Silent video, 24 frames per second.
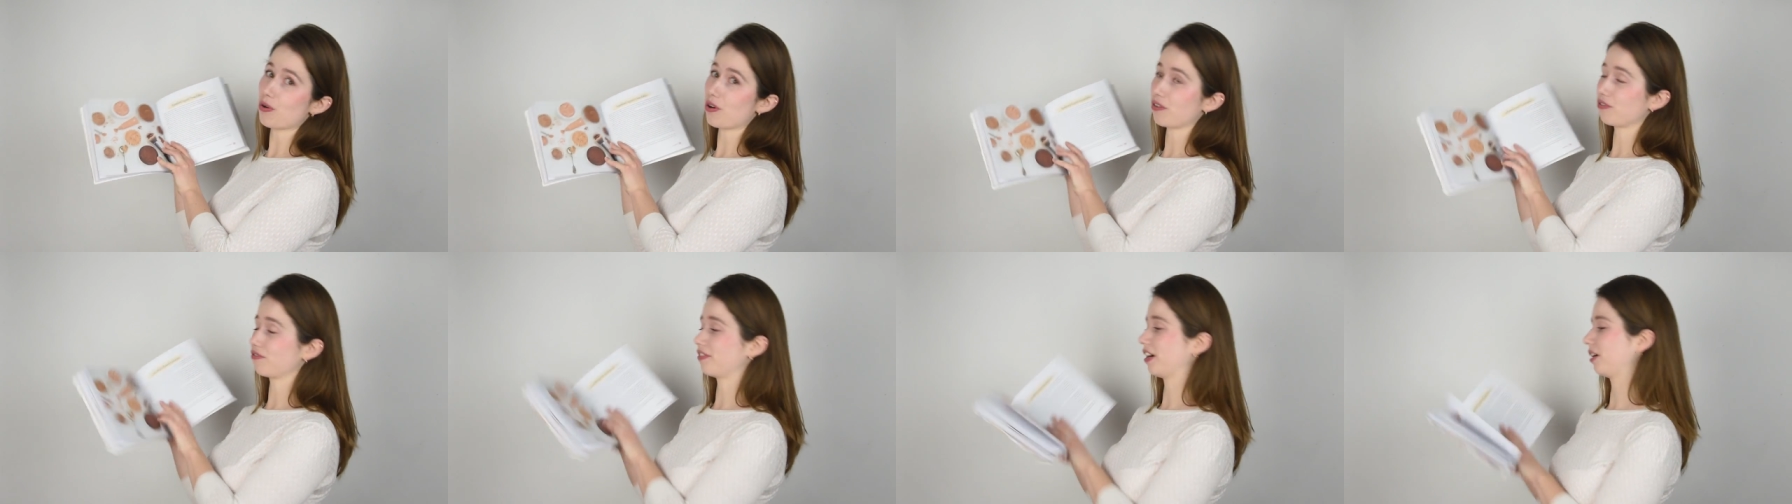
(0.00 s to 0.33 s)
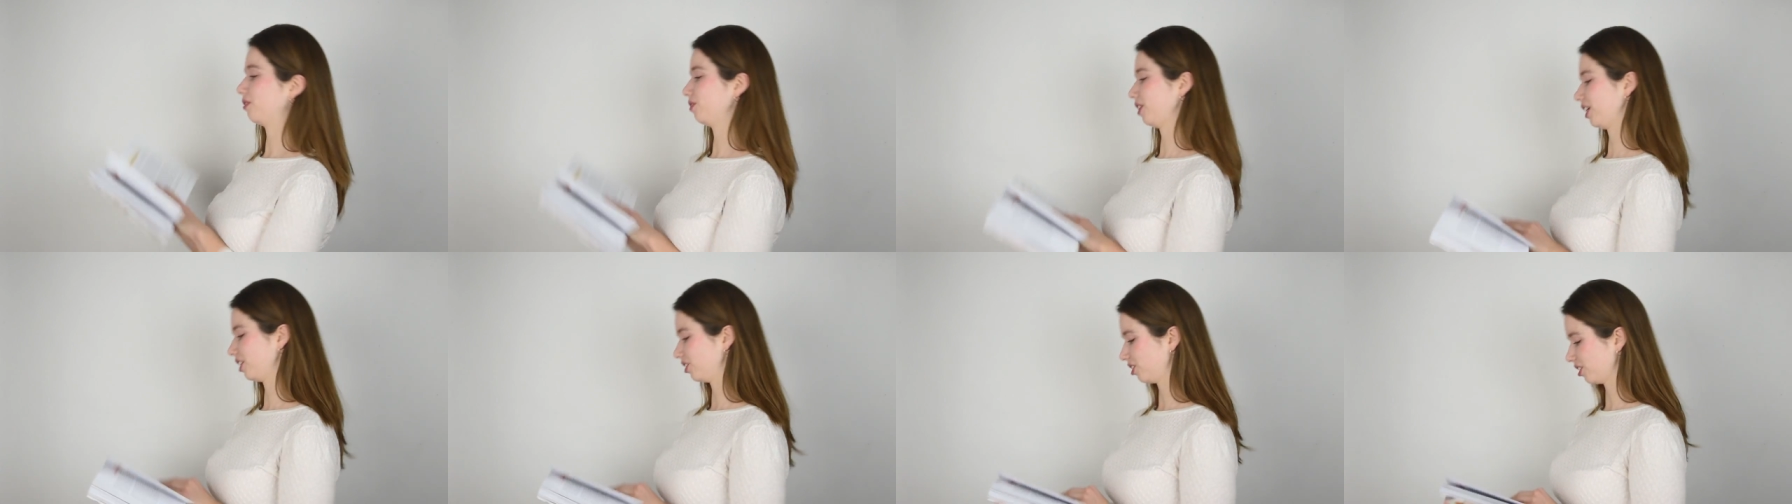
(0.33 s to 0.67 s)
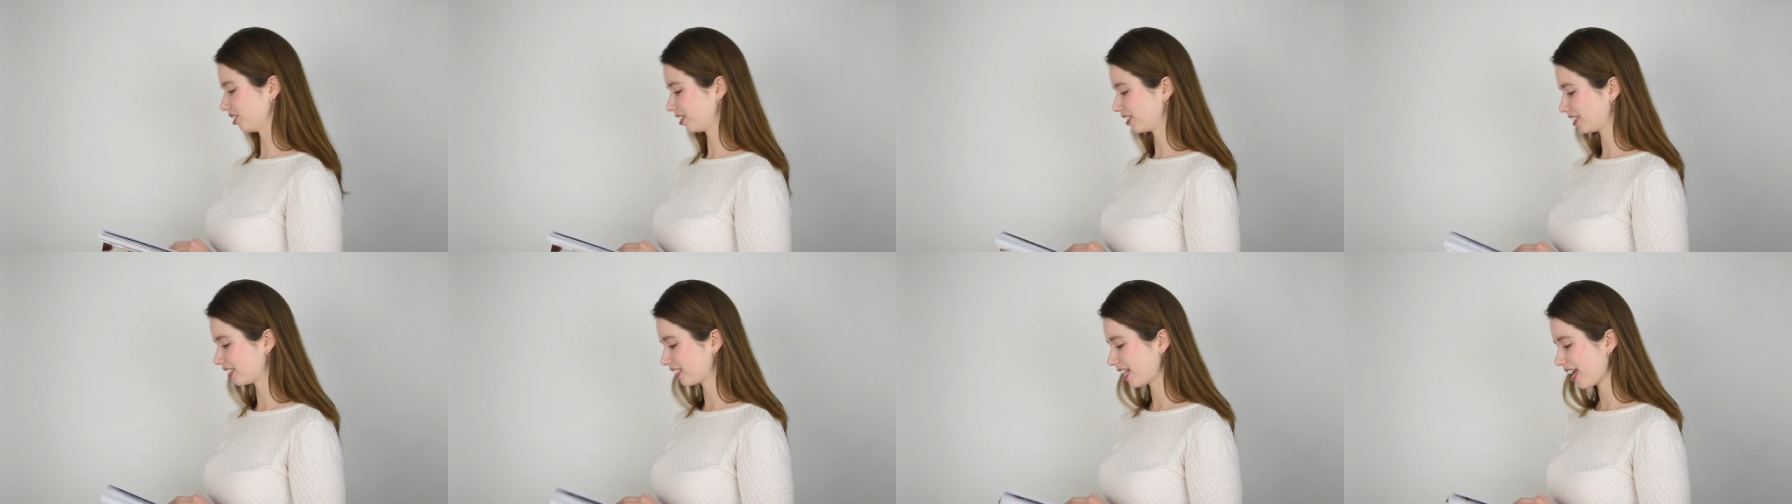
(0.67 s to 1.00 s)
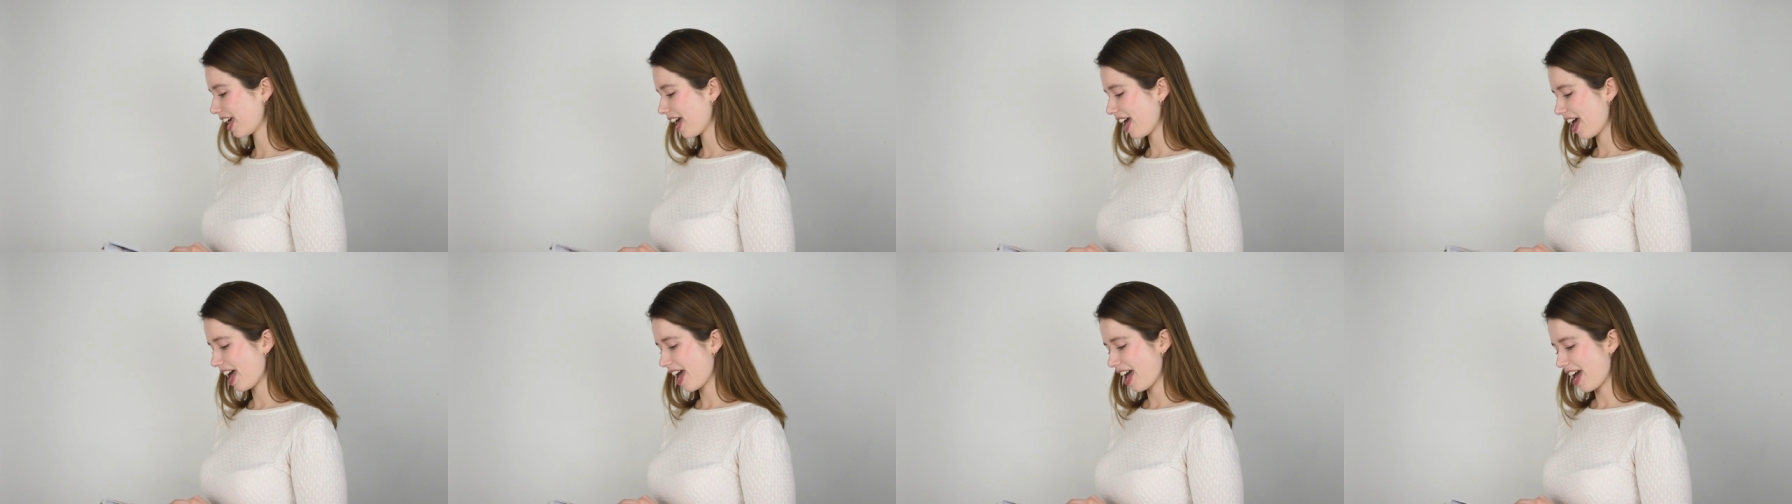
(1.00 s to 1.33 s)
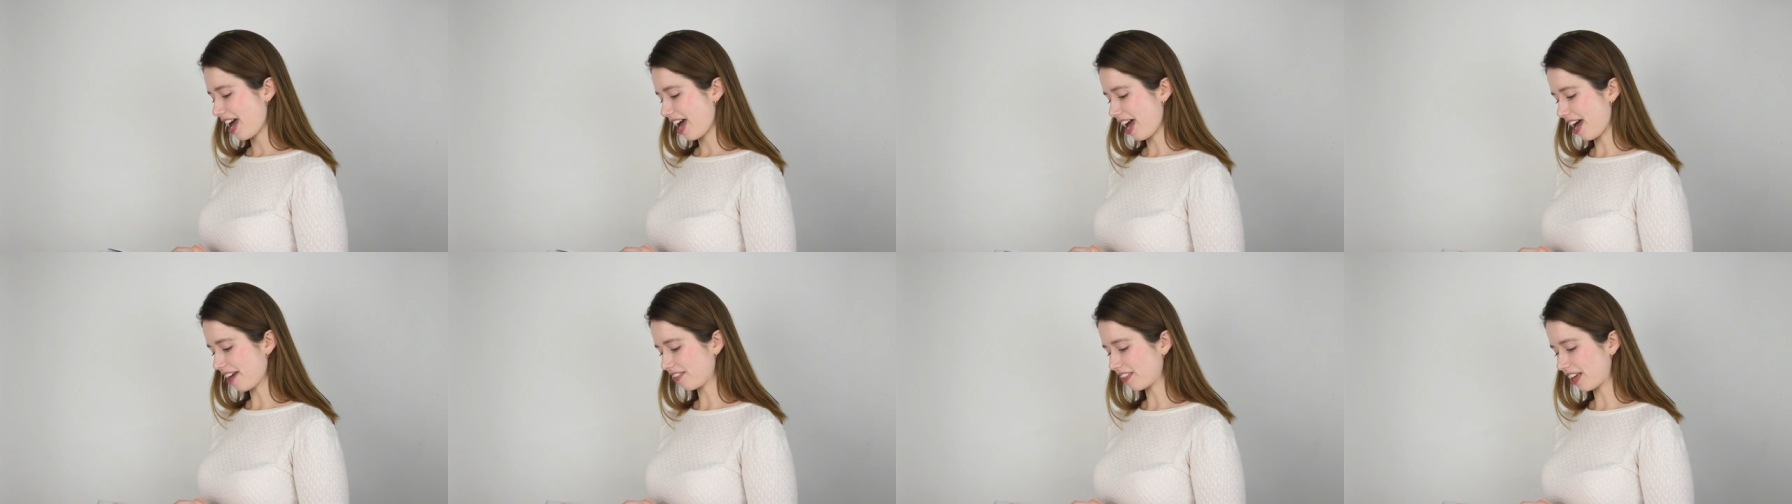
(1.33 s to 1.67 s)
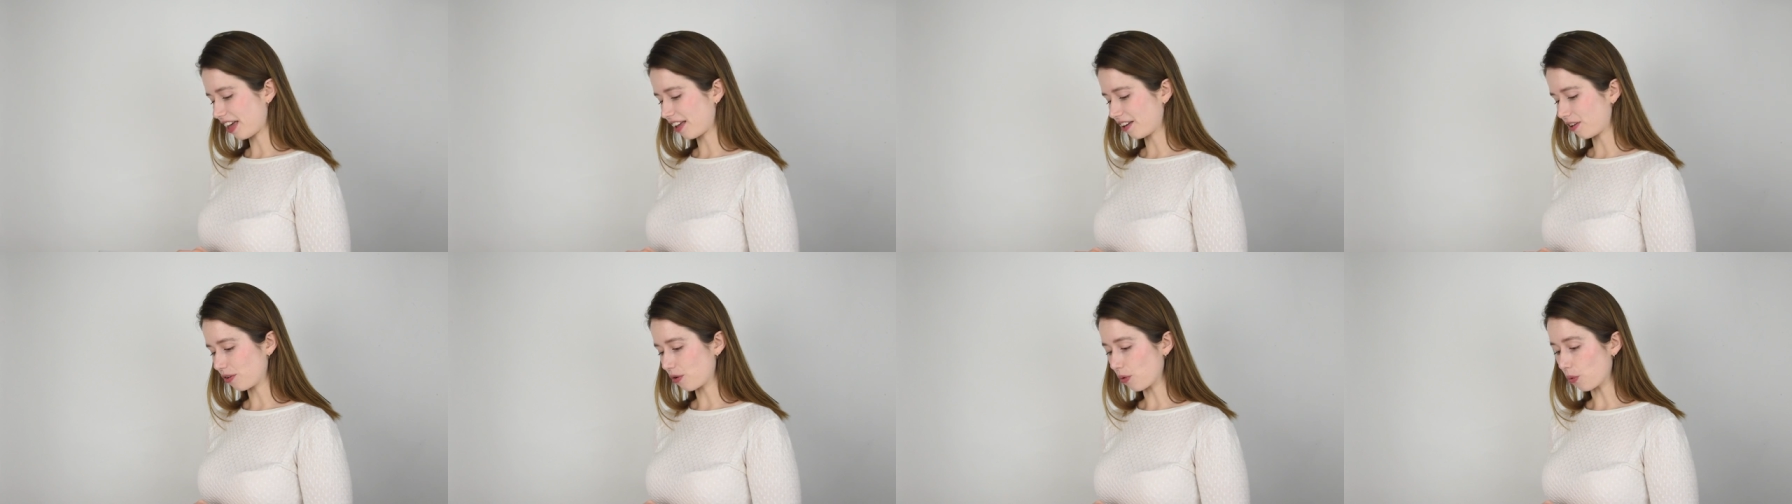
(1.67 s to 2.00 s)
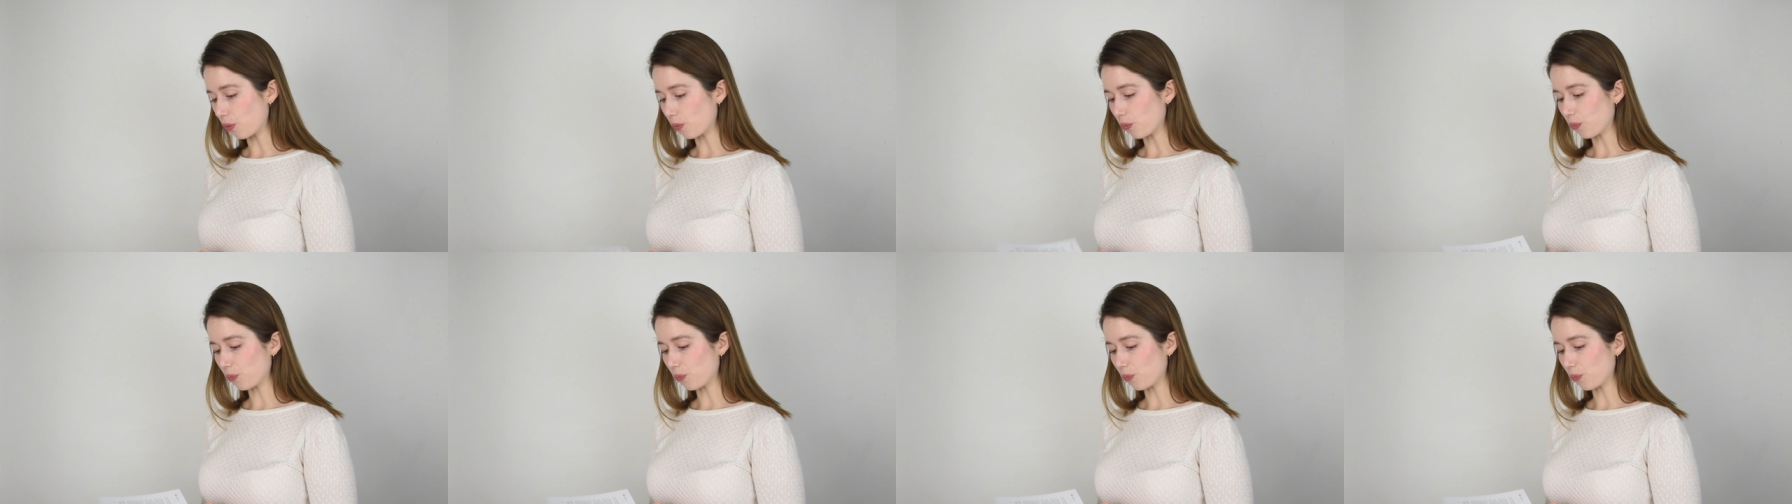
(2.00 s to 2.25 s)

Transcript: of foundations. And then